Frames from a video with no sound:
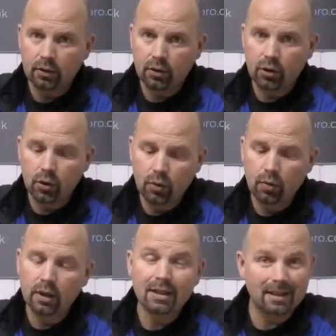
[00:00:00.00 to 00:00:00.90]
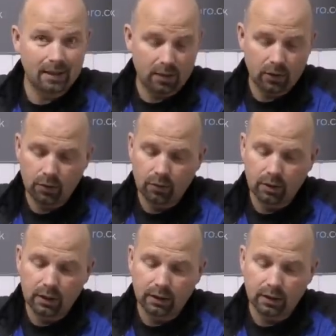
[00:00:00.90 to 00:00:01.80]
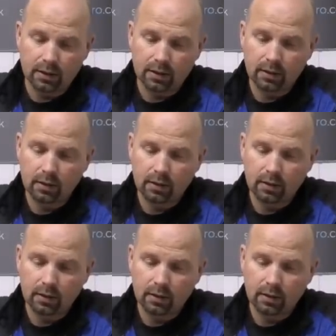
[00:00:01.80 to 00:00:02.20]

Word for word: to 600 litres,